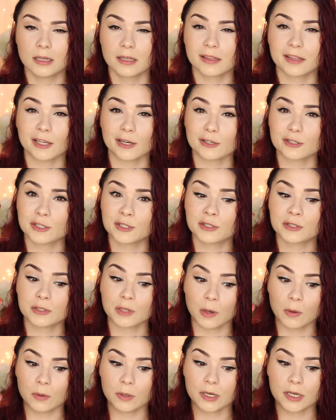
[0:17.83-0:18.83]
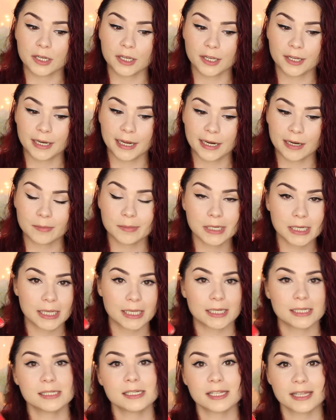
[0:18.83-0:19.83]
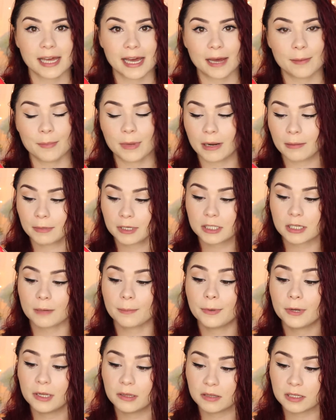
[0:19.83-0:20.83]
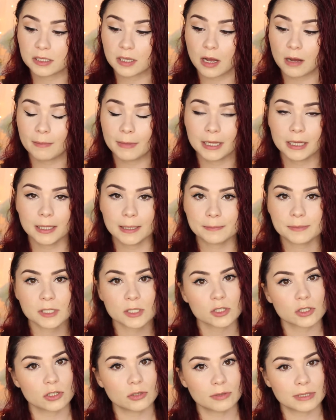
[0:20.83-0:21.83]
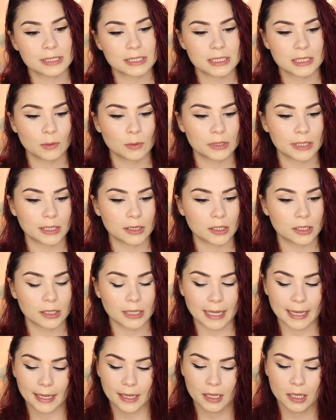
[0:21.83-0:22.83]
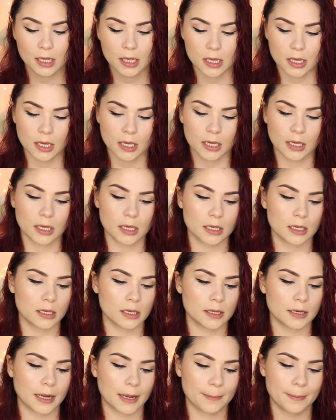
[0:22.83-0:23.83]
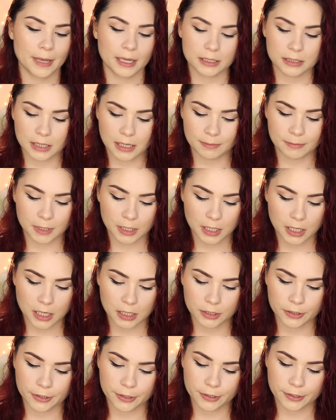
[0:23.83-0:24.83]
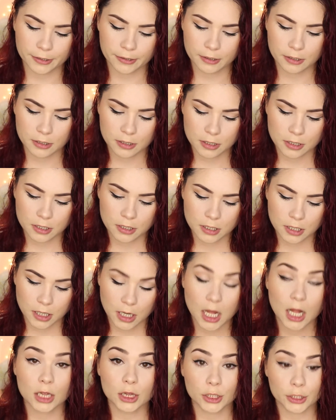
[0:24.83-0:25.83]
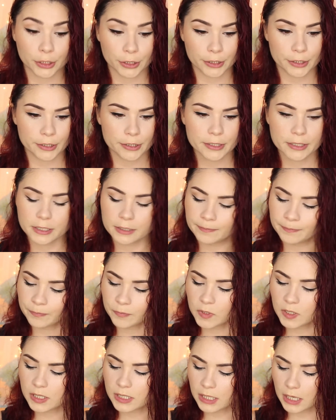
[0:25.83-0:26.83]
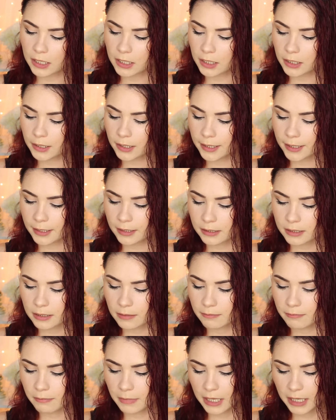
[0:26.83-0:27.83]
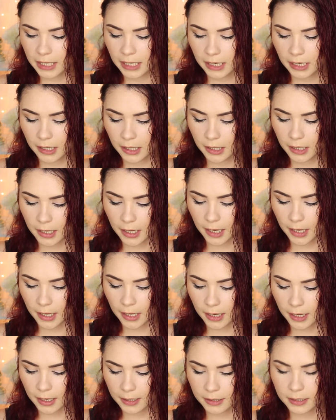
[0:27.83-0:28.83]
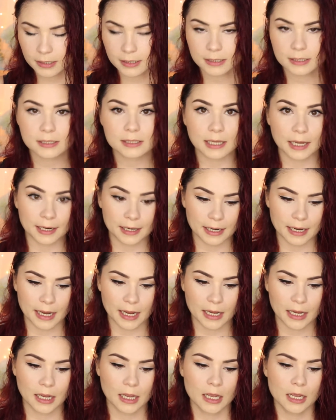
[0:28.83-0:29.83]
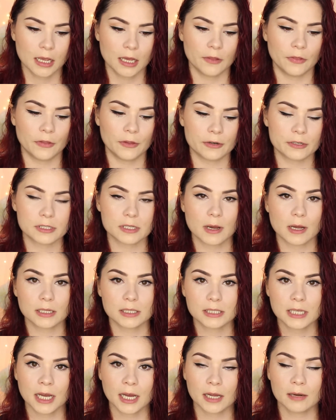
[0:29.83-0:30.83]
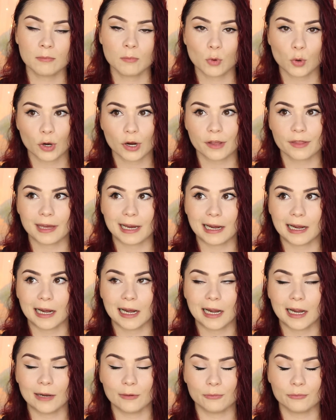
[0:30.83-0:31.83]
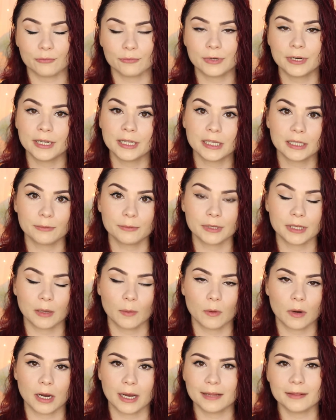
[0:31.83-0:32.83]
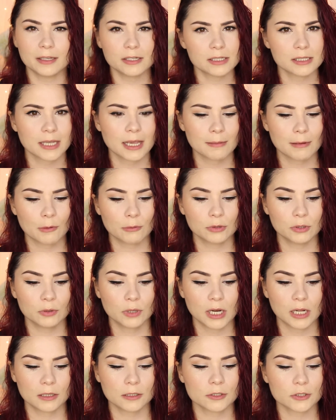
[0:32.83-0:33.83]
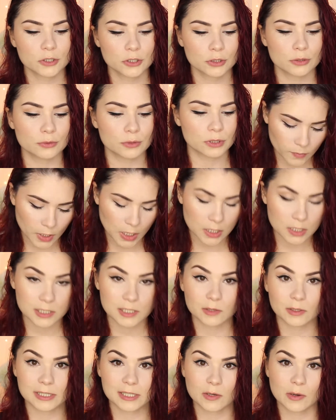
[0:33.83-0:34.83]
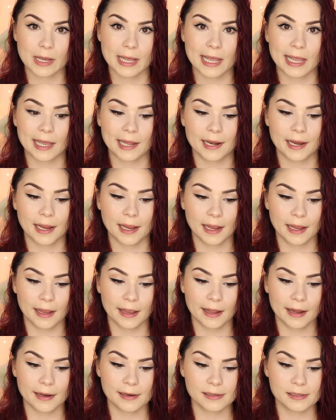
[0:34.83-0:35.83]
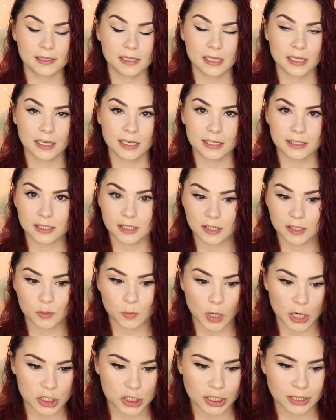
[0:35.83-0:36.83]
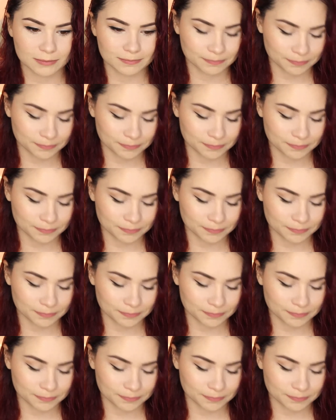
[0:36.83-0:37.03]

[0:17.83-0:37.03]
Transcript: they're so good and I'm gonna get into that but I'm gonna start putting these on my lips so you can see what they look like and I picked up the color colors succulent, midi, and sunday. And there's a ton more that I really, really want. And they just came out with new colors too. So, so let's go ahead and get to the swatching.